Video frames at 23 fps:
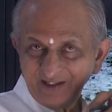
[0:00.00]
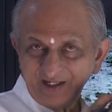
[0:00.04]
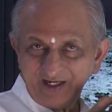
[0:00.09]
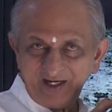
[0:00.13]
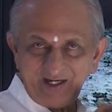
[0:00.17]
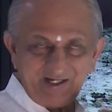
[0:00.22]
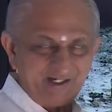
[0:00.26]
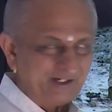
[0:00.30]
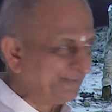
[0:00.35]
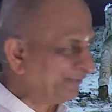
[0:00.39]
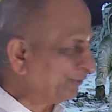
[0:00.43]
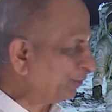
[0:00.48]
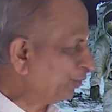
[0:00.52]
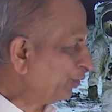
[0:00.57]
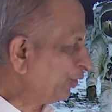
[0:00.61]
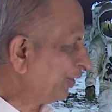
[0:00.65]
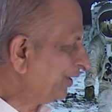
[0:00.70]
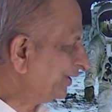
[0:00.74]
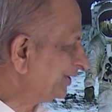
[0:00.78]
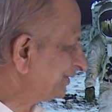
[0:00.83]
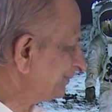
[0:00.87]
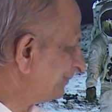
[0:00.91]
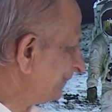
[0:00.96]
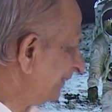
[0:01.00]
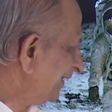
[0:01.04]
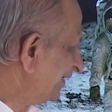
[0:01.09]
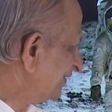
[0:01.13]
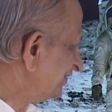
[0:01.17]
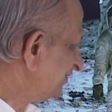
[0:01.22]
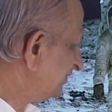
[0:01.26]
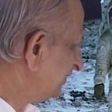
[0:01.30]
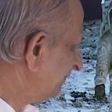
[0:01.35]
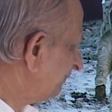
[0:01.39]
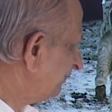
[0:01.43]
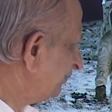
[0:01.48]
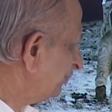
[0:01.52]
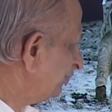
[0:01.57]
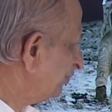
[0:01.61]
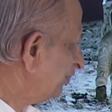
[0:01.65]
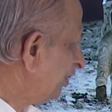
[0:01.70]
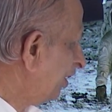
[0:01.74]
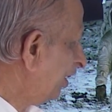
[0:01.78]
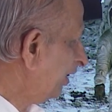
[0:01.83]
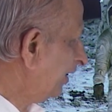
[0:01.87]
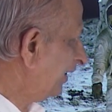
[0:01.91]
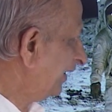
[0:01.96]
And if you go on spaceship, you
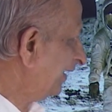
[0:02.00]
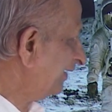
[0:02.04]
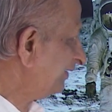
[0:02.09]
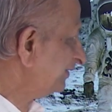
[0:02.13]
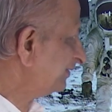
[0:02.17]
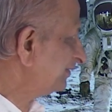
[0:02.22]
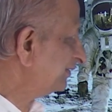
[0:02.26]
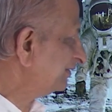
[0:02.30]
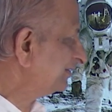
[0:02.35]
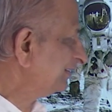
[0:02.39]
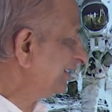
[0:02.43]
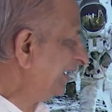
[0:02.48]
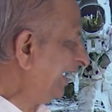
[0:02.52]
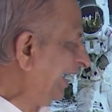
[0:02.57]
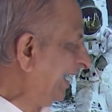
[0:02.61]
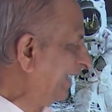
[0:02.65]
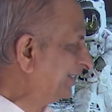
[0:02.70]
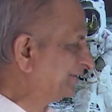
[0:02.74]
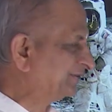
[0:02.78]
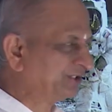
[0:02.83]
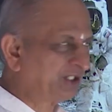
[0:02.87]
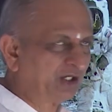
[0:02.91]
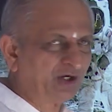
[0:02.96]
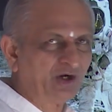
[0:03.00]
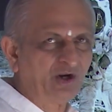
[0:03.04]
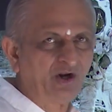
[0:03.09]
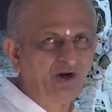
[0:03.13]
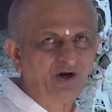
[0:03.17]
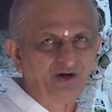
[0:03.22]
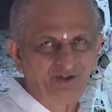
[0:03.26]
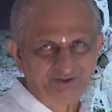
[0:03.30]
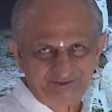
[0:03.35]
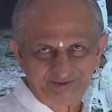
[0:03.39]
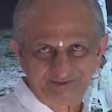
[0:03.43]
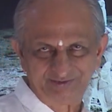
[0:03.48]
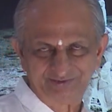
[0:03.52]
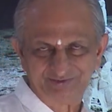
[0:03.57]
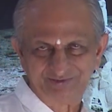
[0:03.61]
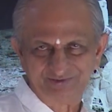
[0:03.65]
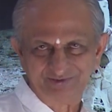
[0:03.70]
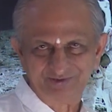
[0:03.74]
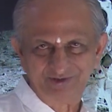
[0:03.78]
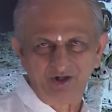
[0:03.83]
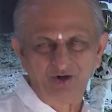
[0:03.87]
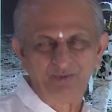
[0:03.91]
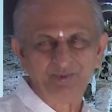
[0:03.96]
call as astronaut.
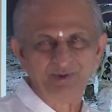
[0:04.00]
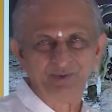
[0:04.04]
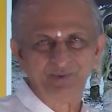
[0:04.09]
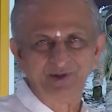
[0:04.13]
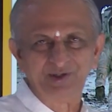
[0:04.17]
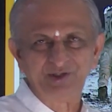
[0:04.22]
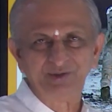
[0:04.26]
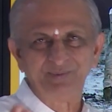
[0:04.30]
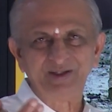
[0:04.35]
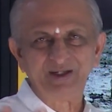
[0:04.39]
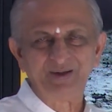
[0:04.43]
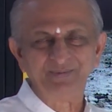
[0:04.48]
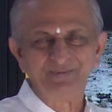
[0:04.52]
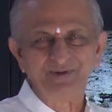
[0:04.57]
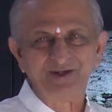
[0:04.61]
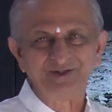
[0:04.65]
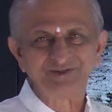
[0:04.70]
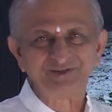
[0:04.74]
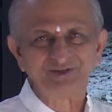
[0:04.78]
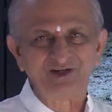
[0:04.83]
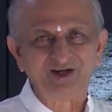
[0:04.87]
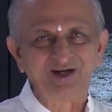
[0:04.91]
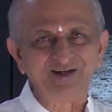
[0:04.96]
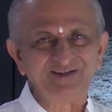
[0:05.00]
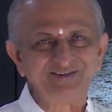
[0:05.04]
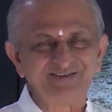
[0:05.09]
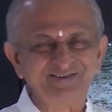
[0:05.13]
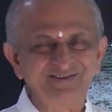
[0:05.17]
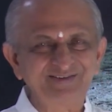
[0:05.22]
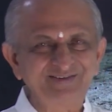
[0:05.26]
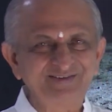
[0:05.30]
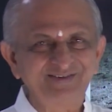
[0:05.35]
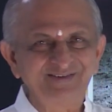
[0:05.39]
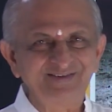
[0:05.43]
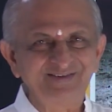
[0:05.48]
How many want to become astronauts?